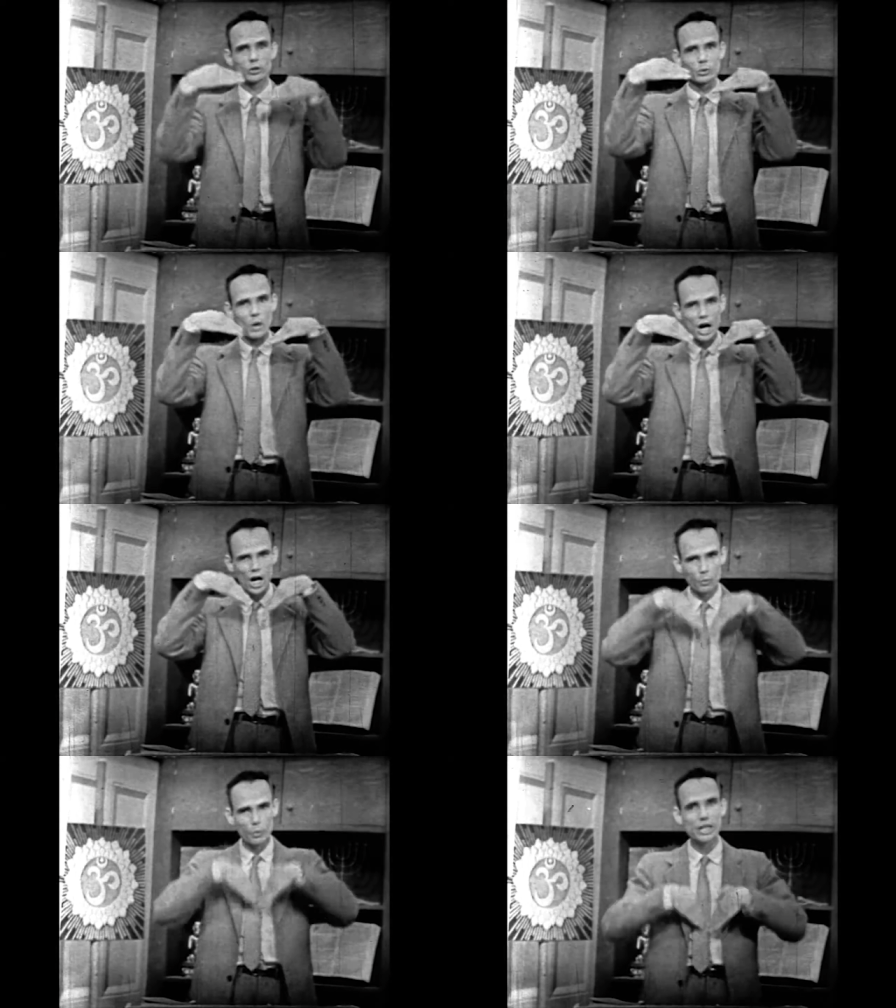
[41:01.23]
to
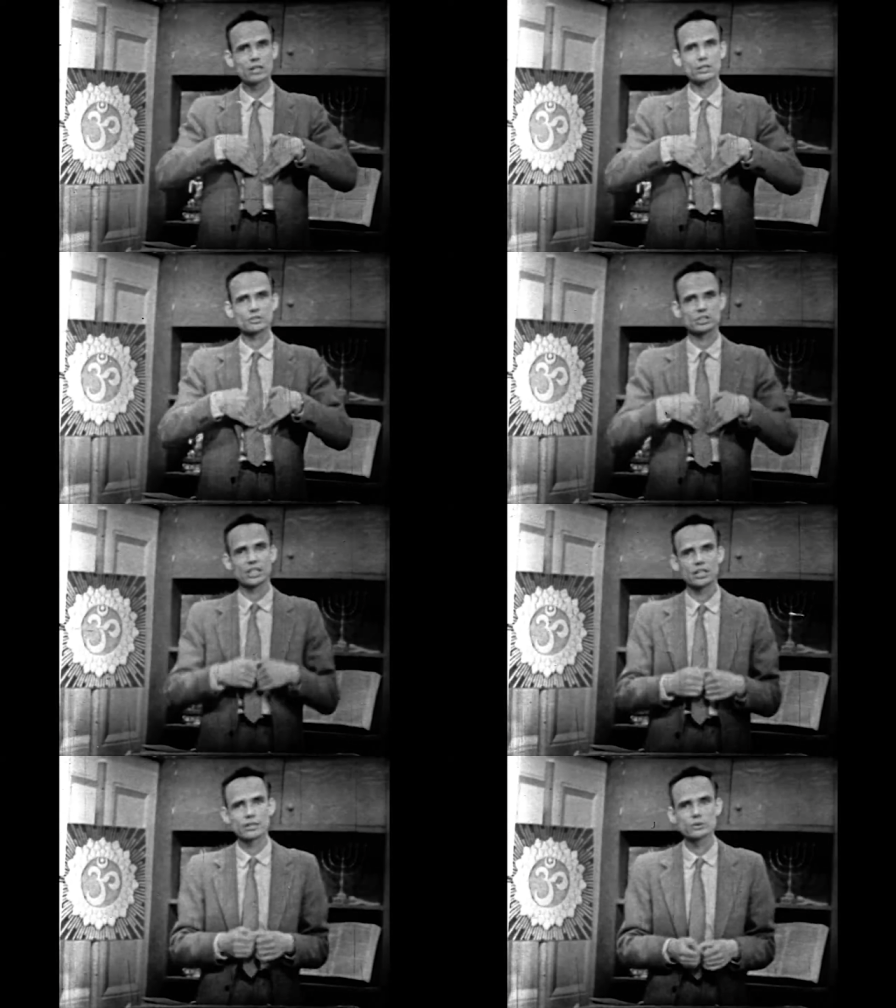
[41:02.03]
our real
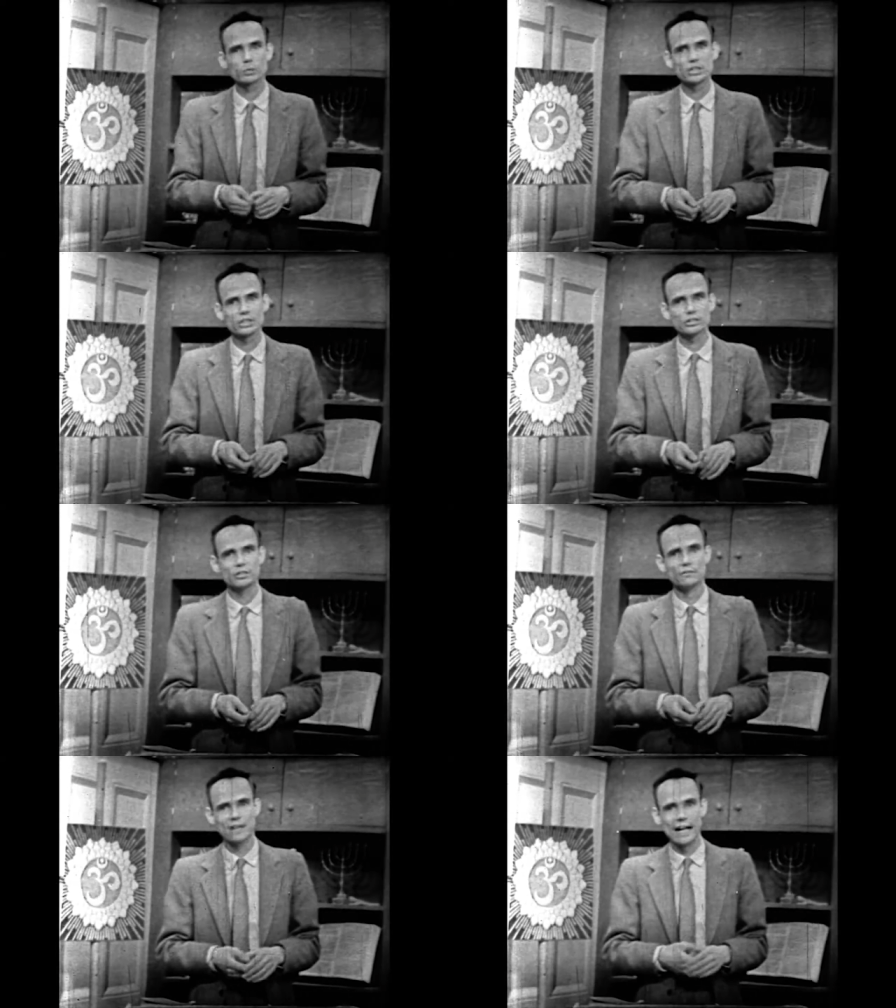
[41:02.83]
selves, which is
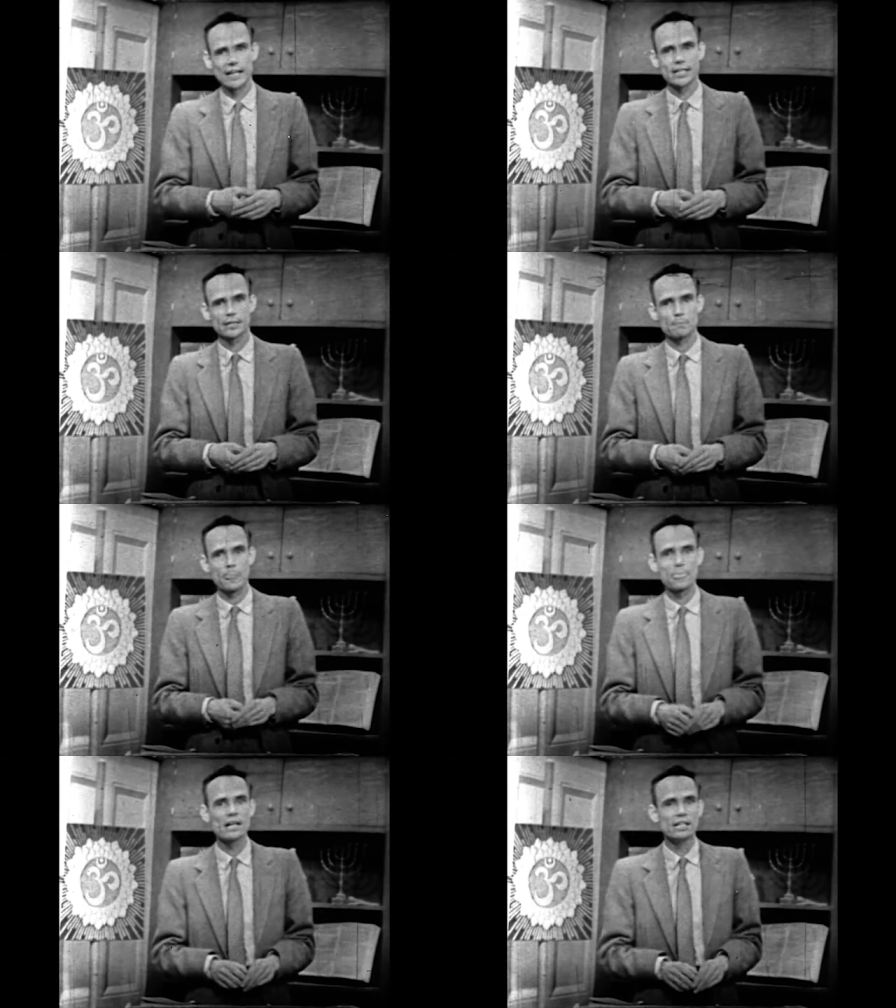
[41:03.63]
divine.
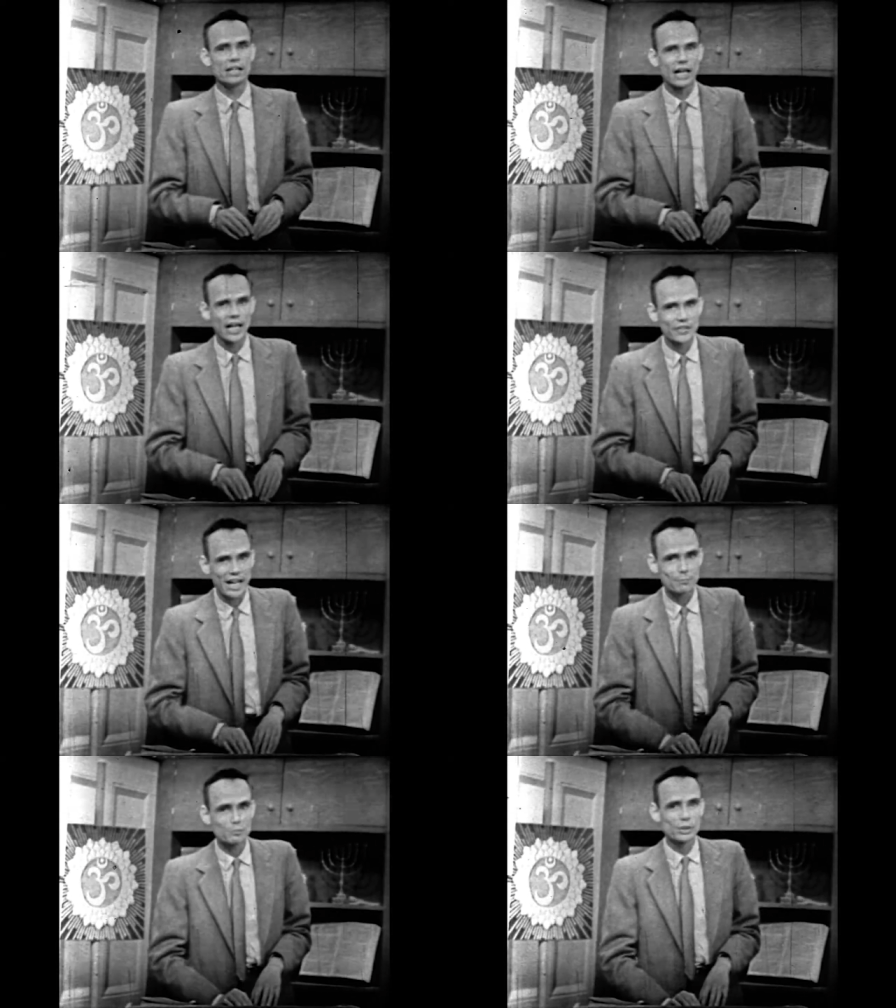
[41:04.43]
And
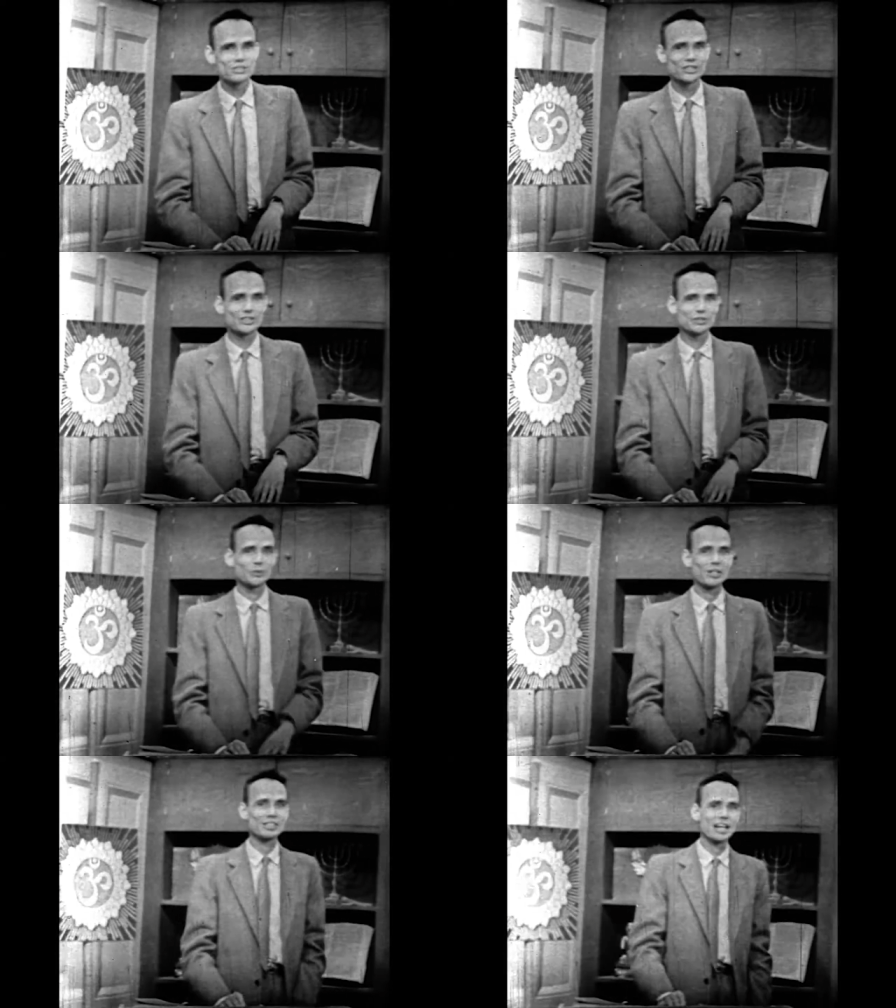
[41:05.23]
that brings us
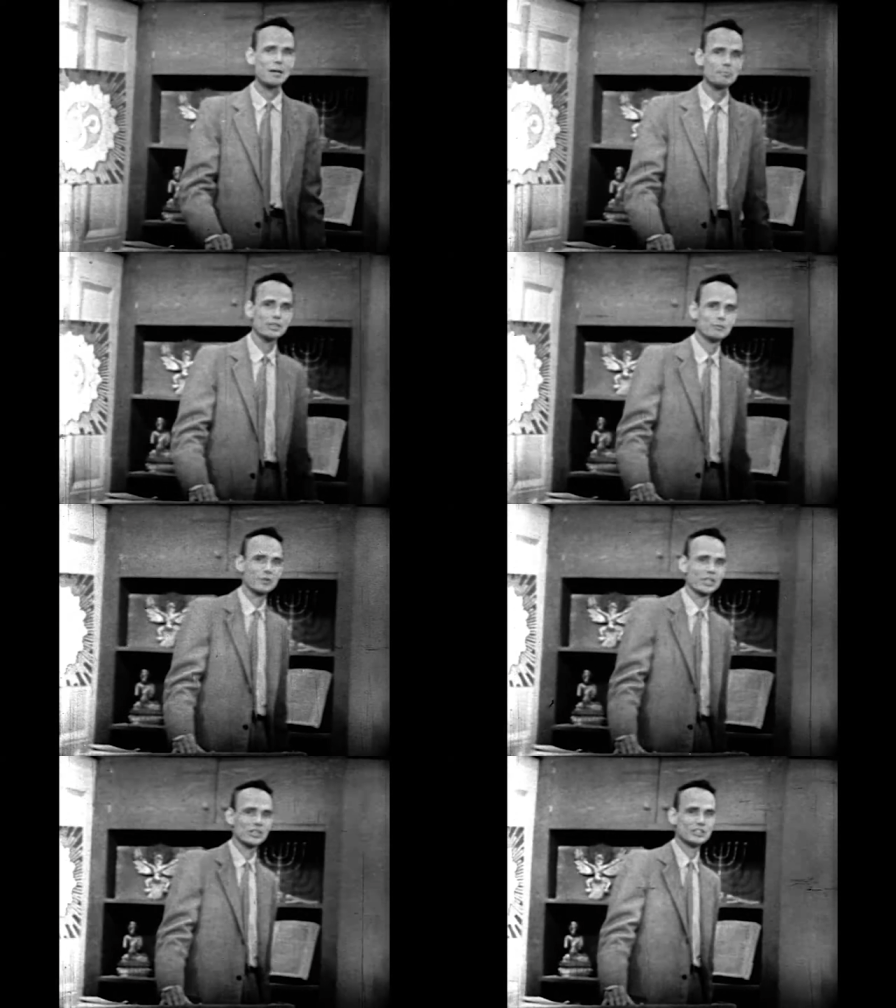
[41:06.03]
to our topic
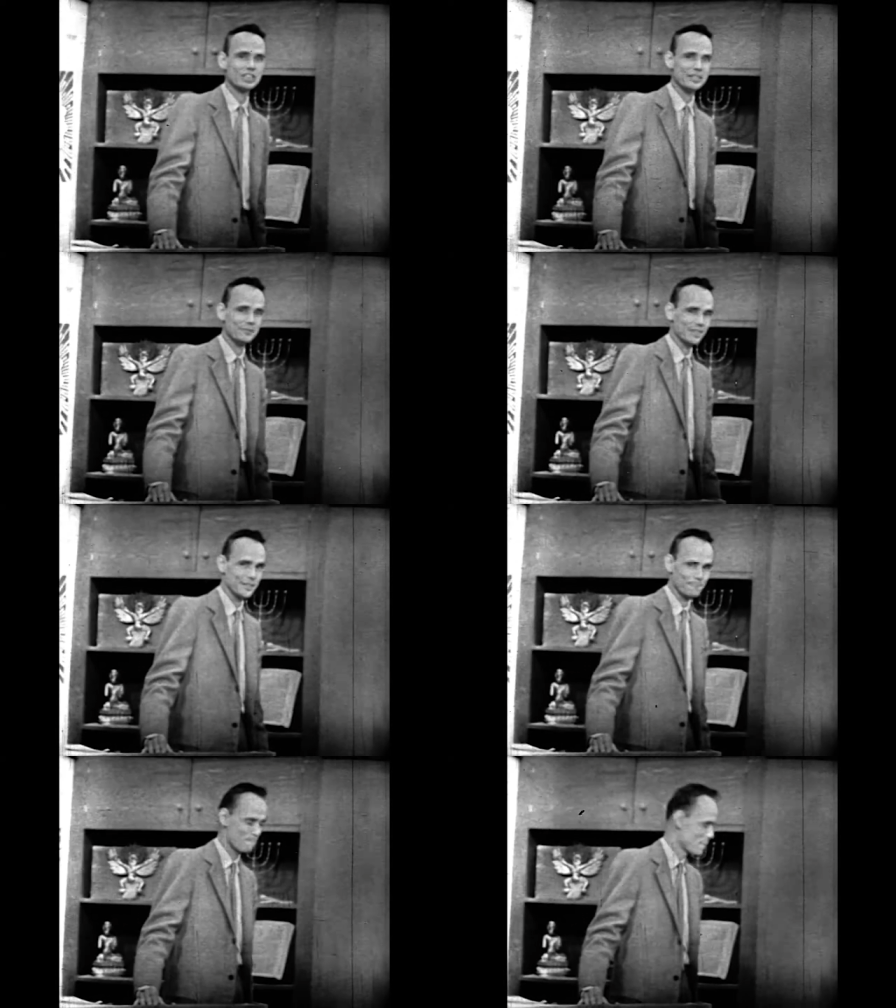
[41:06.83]
for this evening.